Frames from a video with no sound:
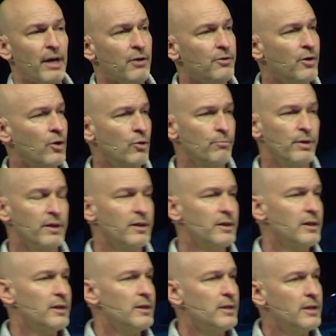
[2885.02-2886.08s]
Mount Hermon
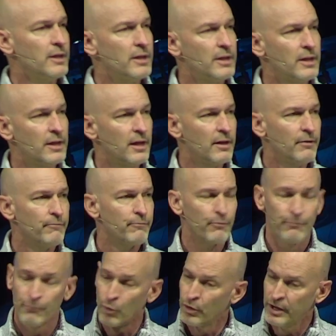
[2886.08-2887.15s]
for
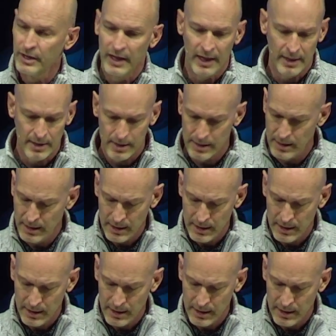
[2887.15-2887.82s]
40 days.